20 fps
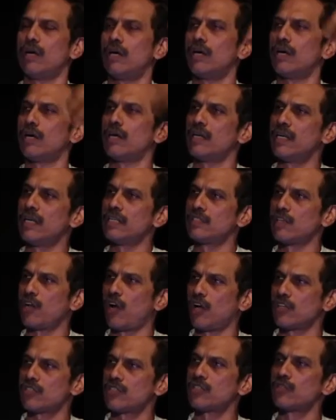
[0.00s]
uh, is
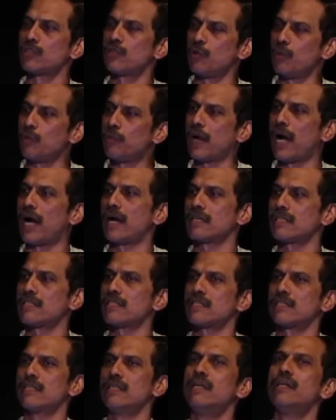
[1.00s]
lost through
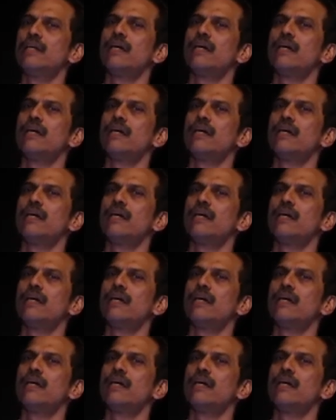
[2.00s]
plants